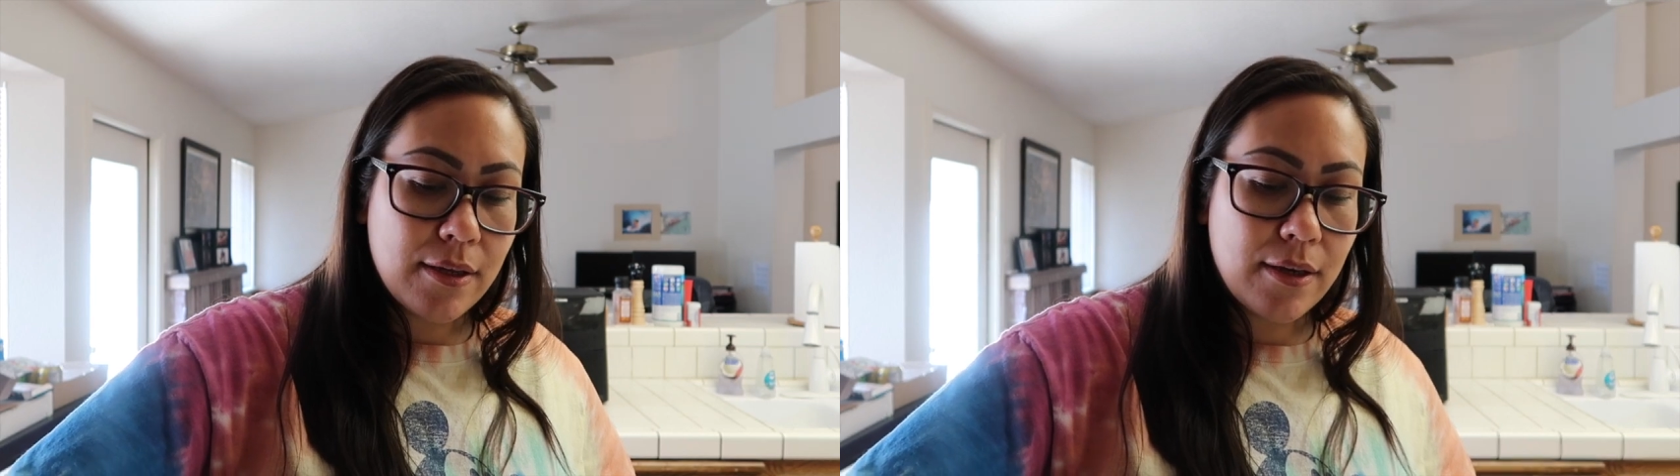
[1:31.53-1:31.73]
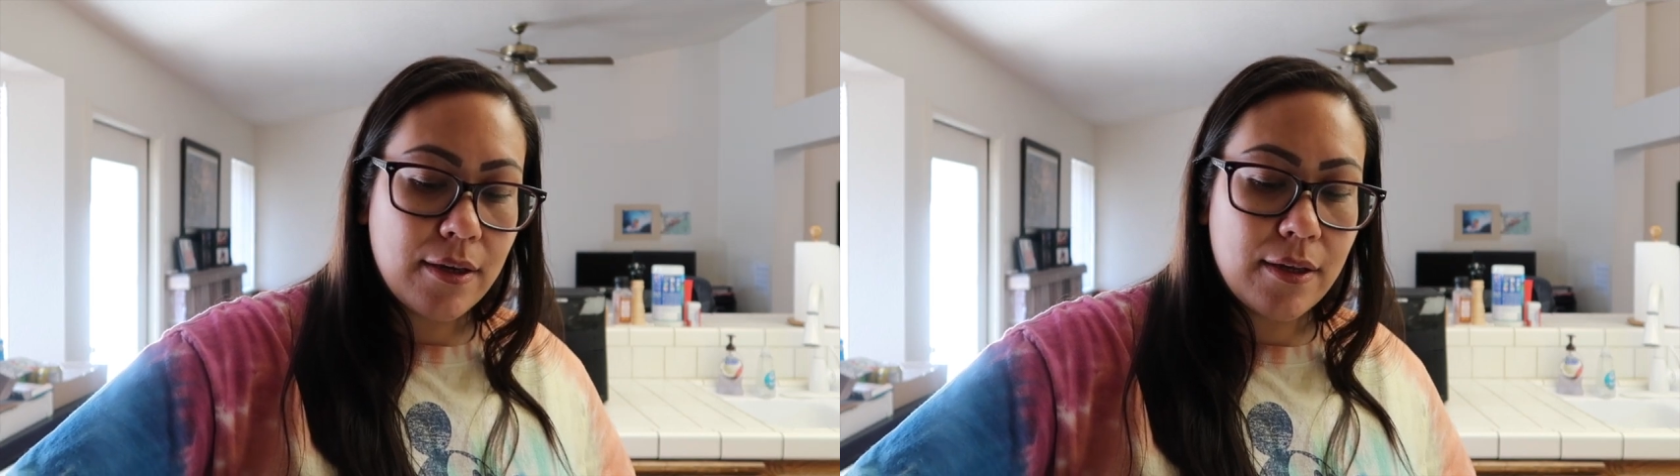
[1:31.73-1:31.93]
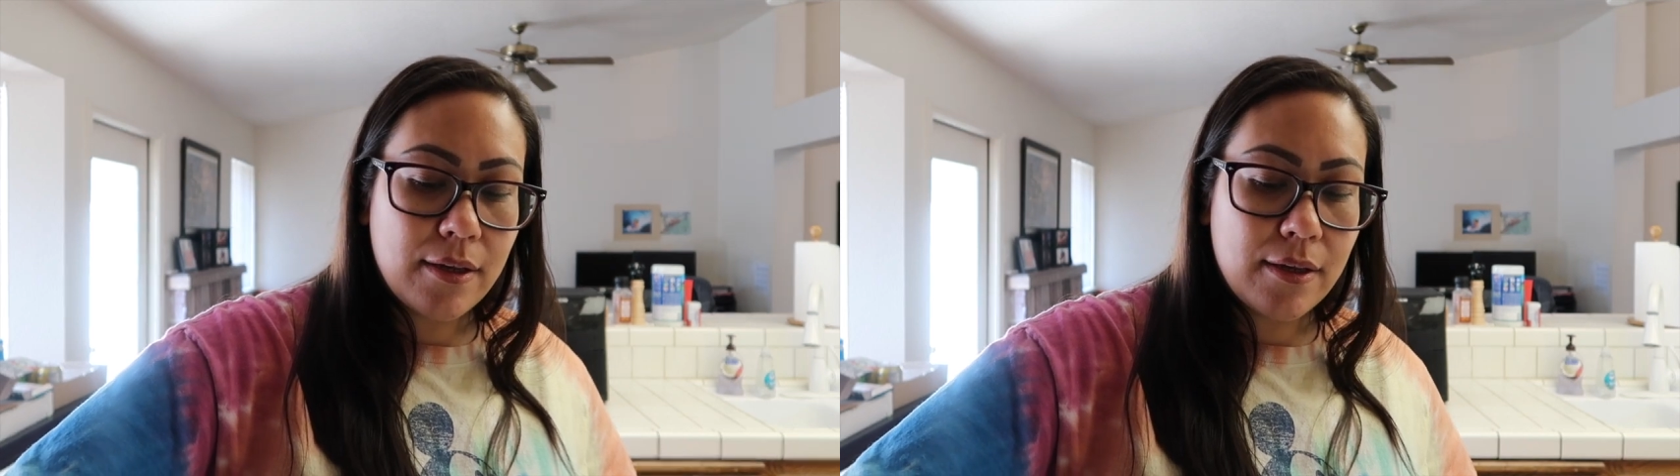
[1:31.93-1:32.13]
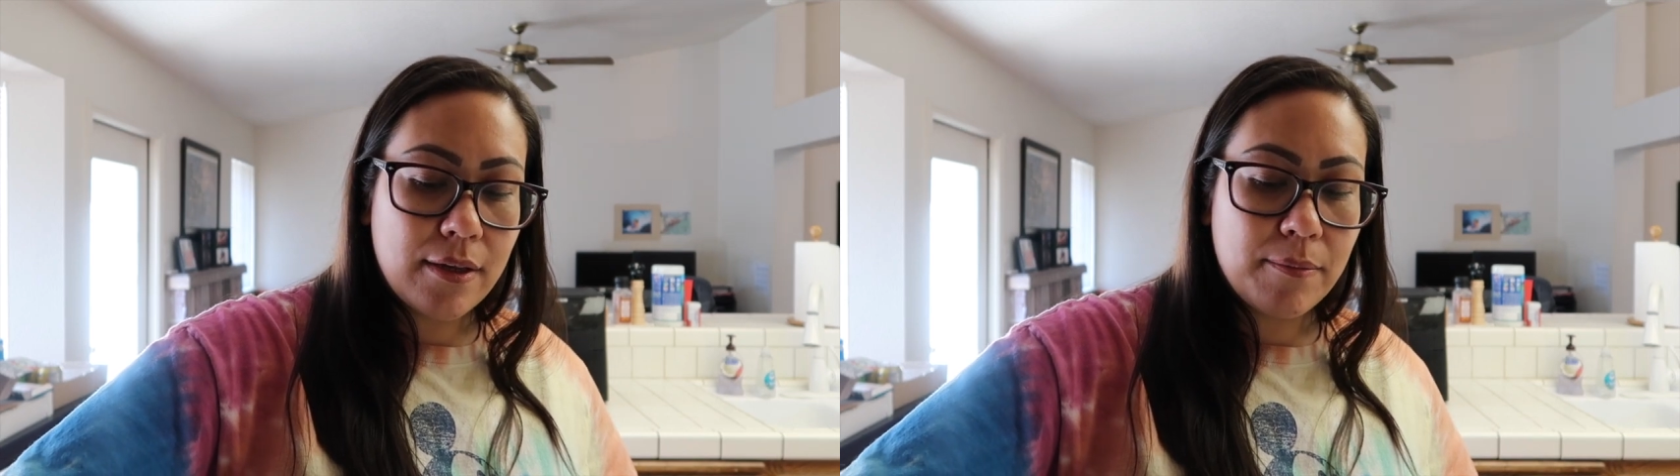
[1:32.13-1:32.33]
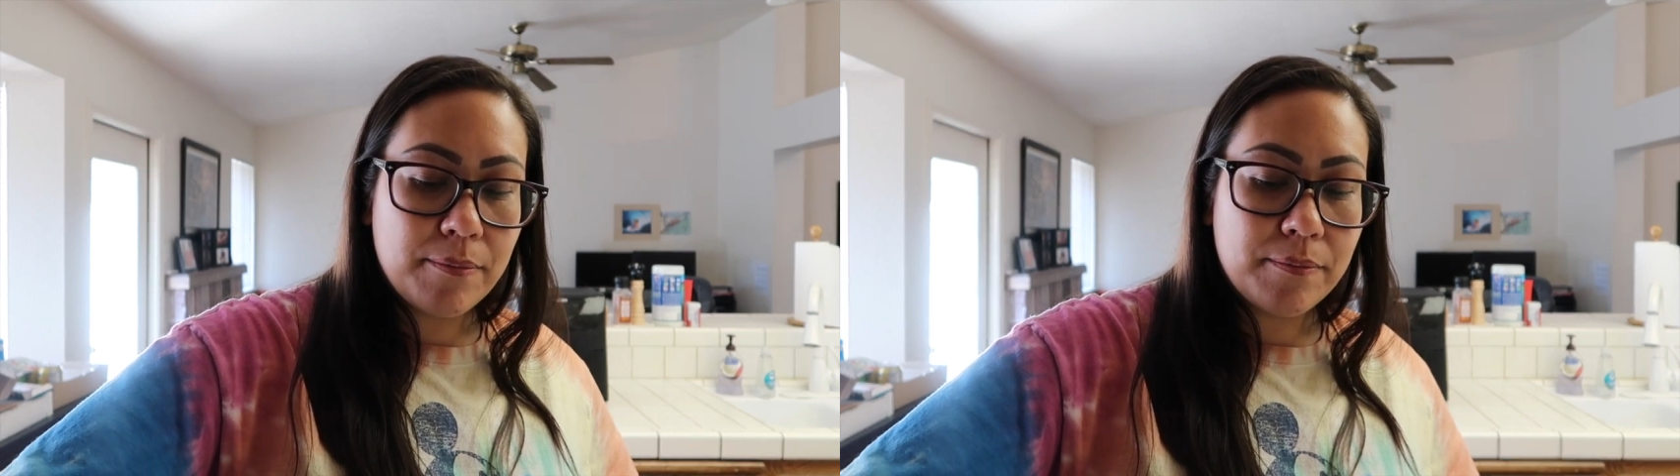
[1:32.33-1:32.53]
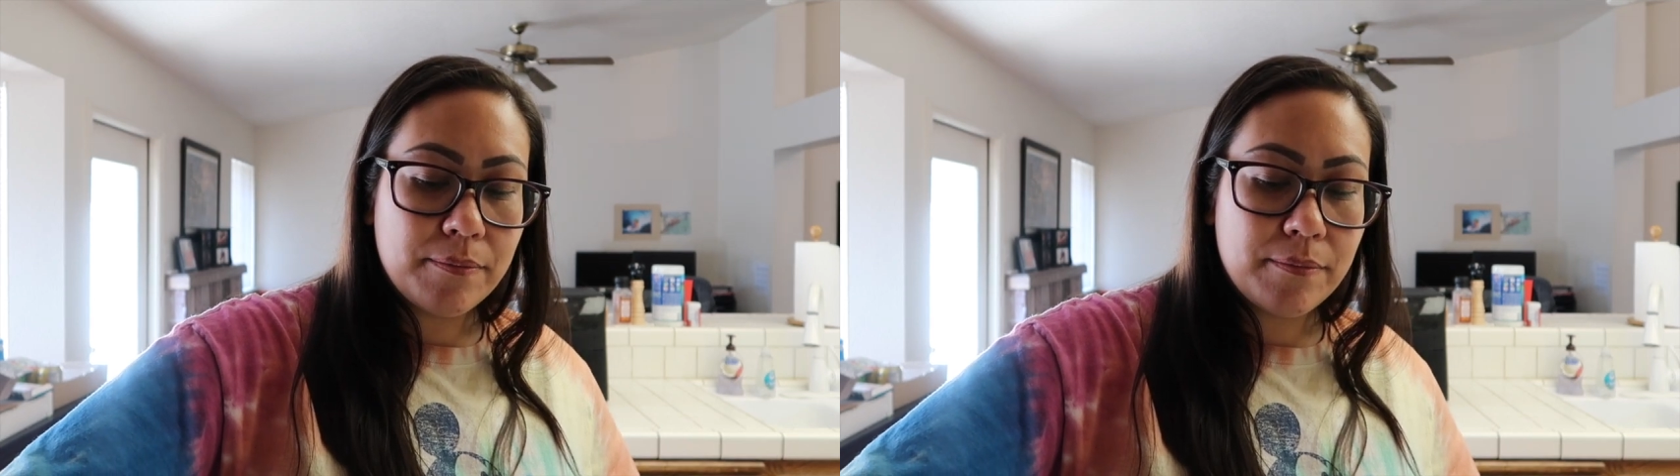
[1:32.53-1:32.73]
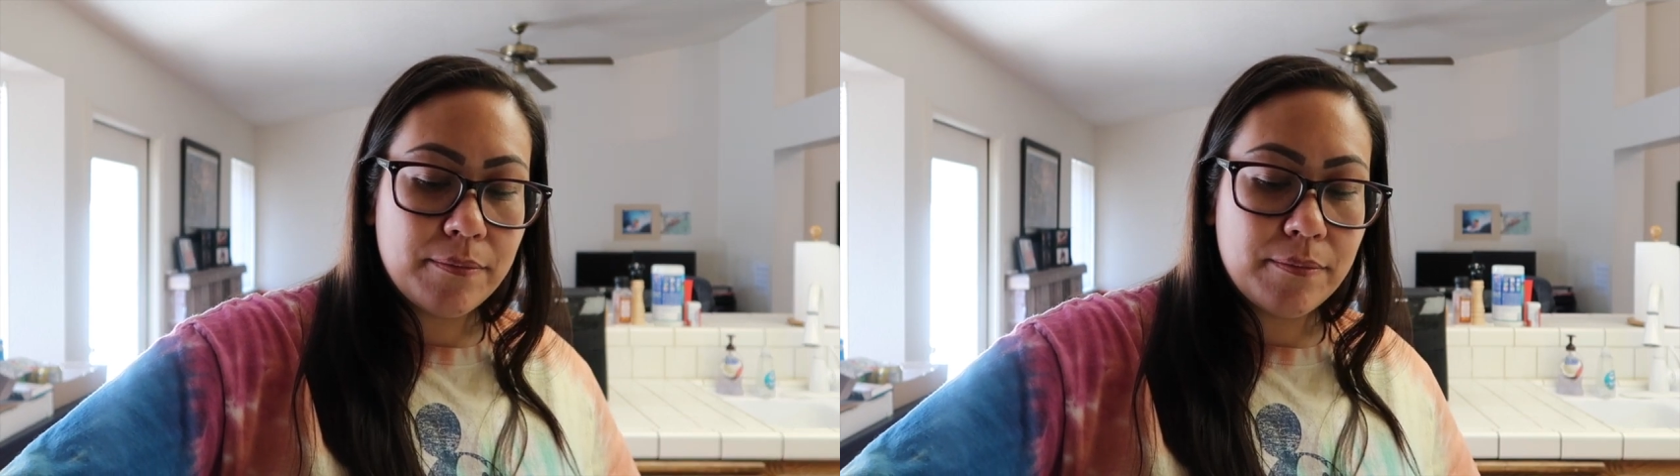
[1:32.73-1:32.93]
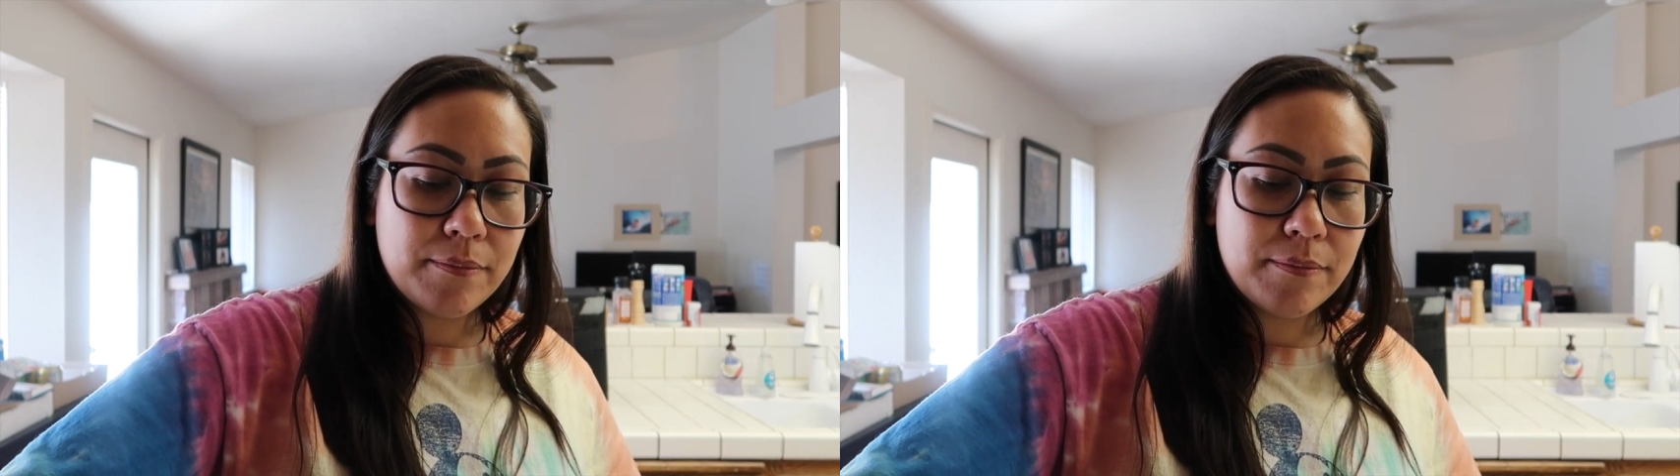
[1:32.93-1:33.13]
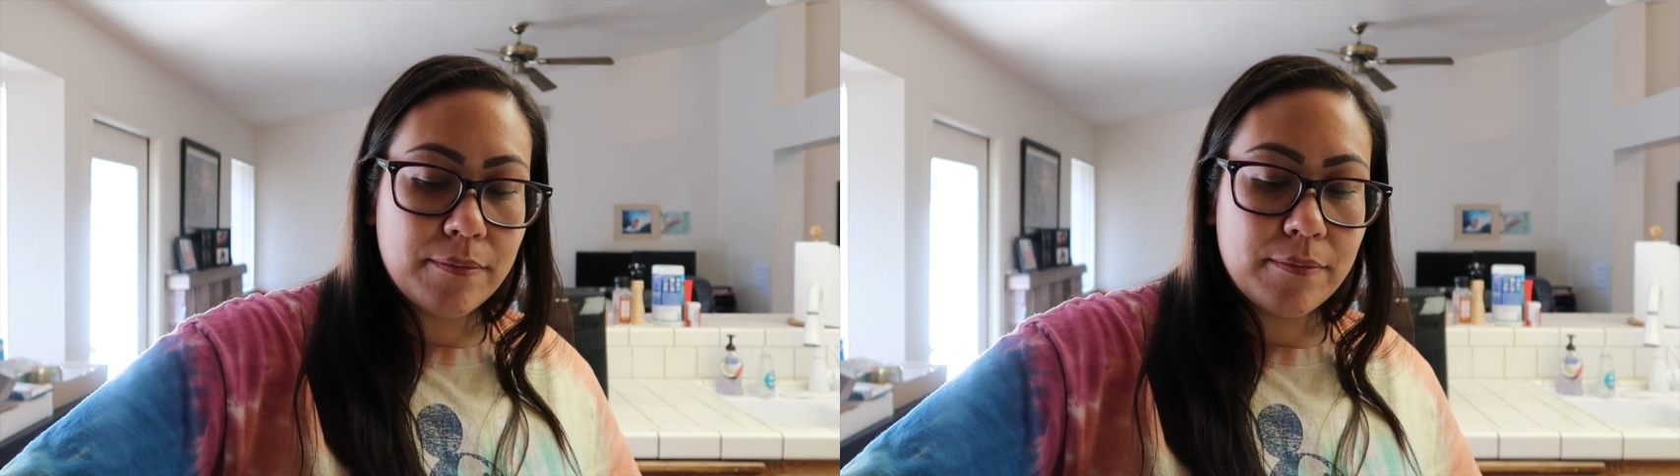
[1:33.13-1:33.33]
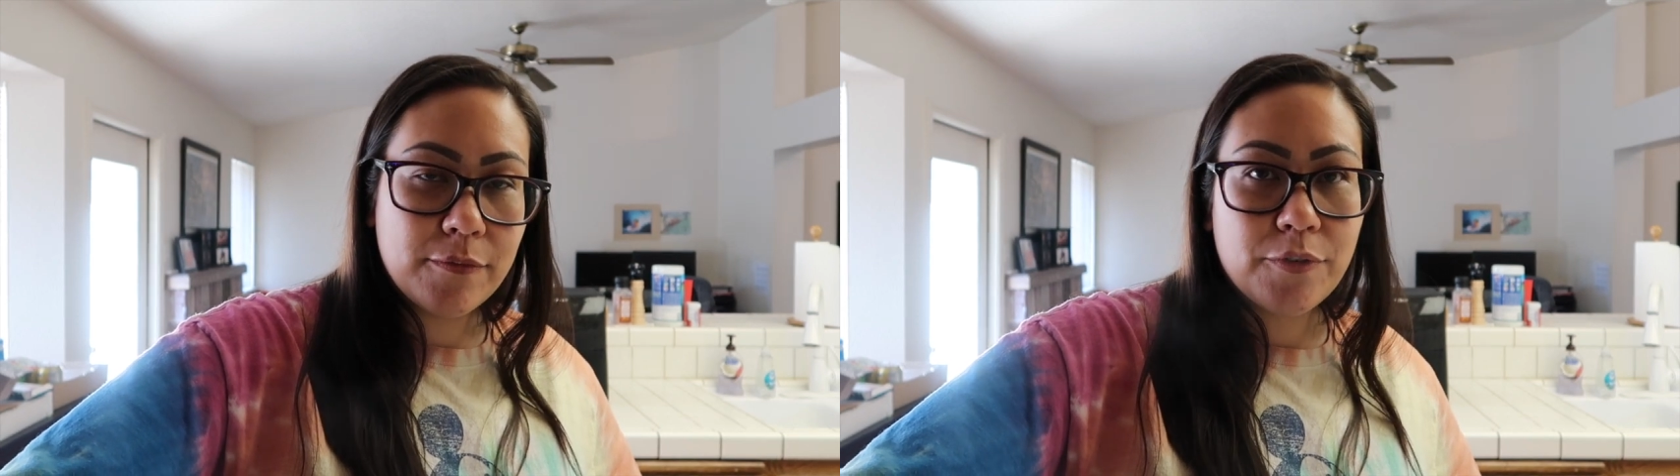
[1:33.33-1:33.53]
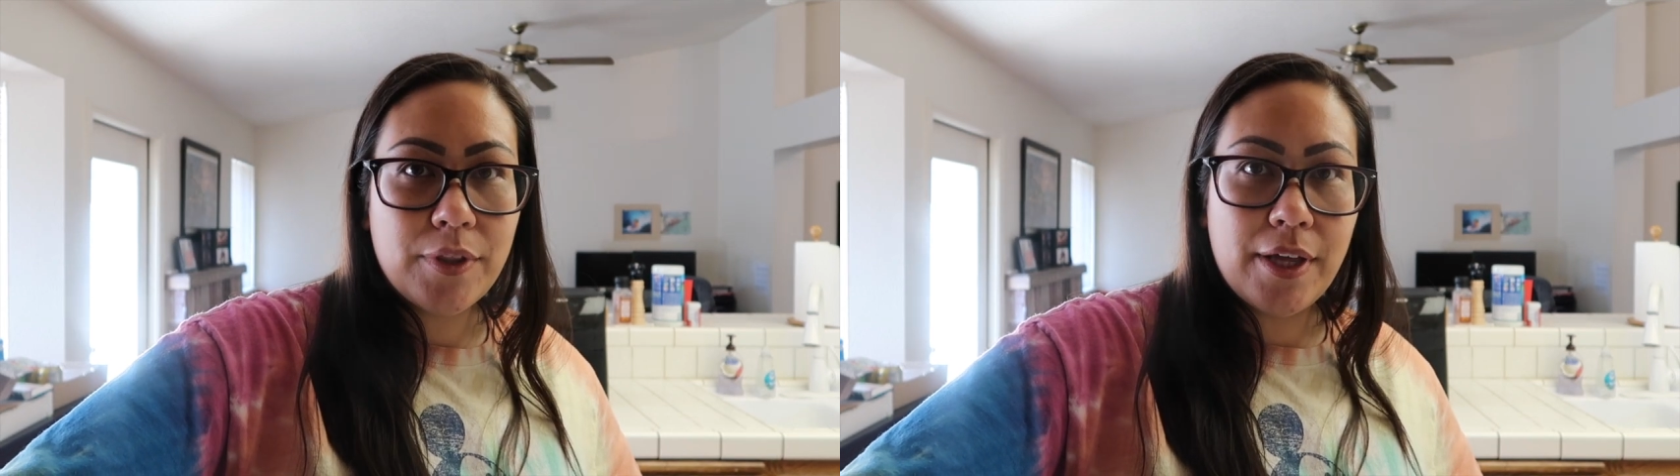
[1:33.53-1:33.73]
for